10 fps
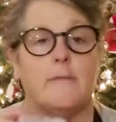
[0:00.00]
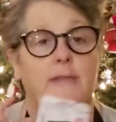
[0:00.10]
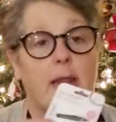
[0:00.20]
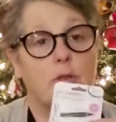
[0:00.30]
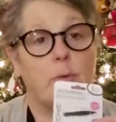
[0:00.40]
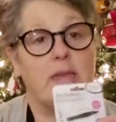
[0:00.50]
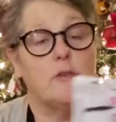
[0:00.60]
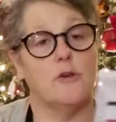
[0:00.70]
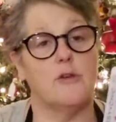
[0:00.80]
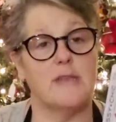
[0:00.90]
a set of
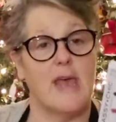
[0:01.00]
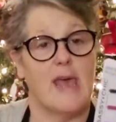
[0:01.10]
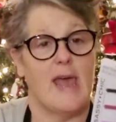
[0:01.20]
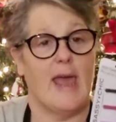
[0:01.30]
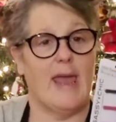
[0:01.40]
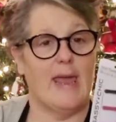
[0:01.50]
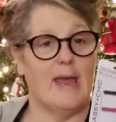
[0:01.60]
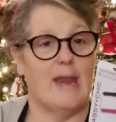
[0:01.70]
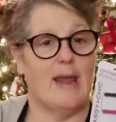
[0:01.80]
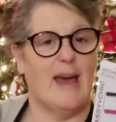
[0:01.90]
tweezers
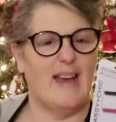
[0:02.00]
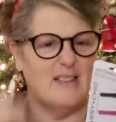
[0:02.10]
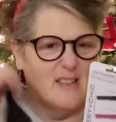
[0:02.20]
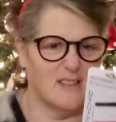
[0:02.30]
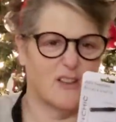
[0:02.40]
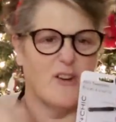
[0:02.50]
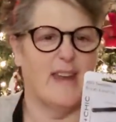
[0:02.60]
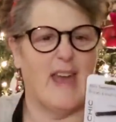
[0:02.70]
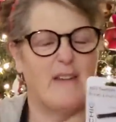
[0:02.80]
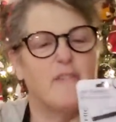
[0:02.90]
and,
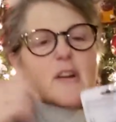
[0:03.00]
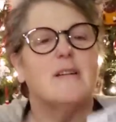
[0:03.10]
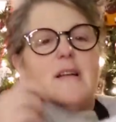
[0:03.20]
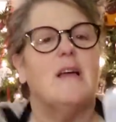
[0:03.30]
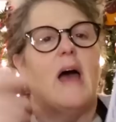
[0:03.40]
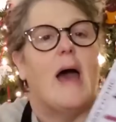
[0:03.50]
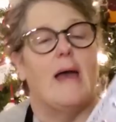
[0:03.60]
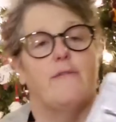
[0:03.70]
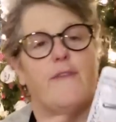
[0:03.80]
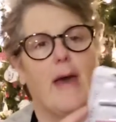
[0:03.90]
sorry, cat fur.
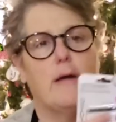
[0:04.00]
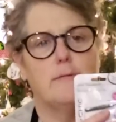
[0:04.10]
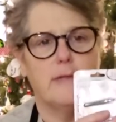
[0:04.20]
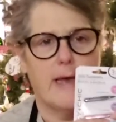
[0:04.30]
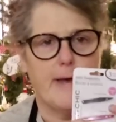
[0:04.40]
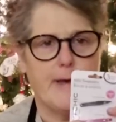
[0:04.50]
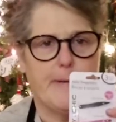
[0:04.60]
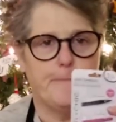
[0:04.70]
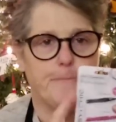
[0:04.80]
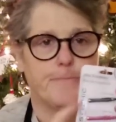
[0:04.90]
I found
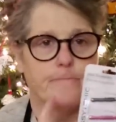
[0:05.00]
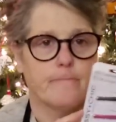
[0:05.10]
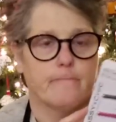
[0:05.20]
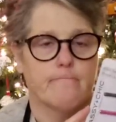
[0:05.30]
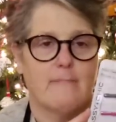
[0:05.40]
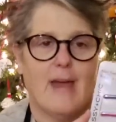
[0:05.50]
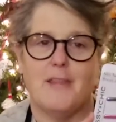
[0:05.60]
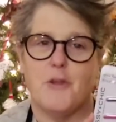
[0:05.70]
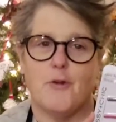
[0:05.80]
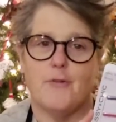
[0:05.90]
um,
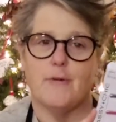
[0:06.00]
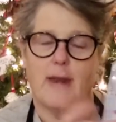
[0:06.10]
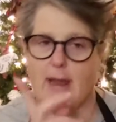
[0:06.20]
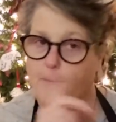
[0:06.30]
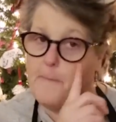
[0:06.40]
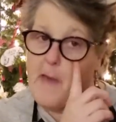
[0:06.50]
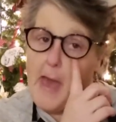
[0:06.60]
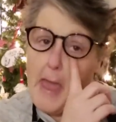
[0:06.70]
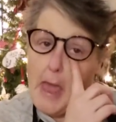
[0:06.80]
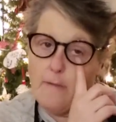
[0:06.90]
a little, and I,
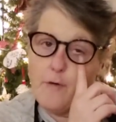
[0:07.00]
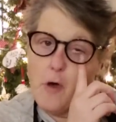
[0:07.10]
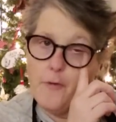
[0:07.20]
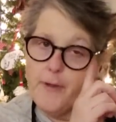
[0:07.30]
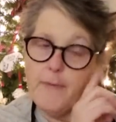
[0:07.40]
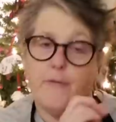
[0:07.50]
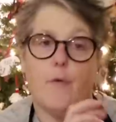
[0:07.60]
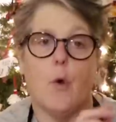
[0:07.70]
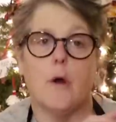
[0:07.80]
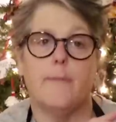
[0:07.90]
I have hauled it
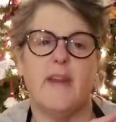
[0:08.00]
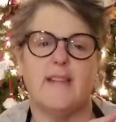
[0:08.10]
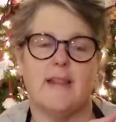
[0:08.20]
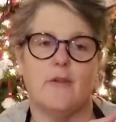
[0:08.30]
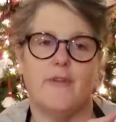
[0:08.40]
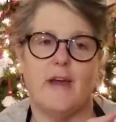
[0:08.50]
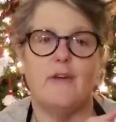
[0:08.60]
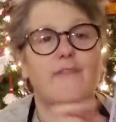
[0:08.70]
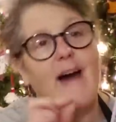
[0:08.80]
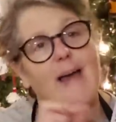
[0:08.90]
before, but it's a little nail
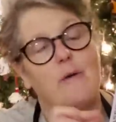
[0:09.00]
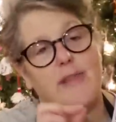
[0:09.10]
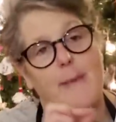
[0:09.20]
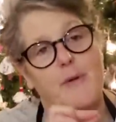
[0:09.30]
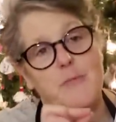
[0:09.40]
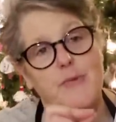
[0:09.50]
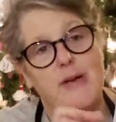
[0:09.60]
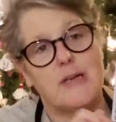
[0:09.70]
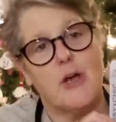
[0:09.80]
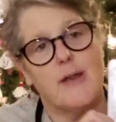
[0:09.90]
file with leopard
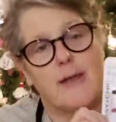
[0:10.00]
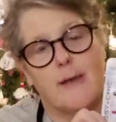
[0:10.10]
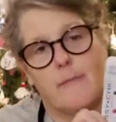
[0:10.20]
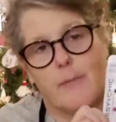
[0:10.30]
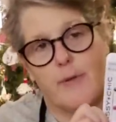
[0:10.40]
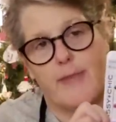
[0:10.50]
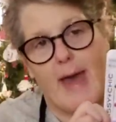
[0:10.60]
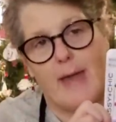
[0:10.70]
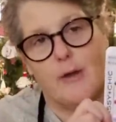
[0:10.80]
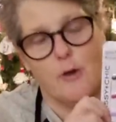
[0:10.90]
print on it. I'm going to put that in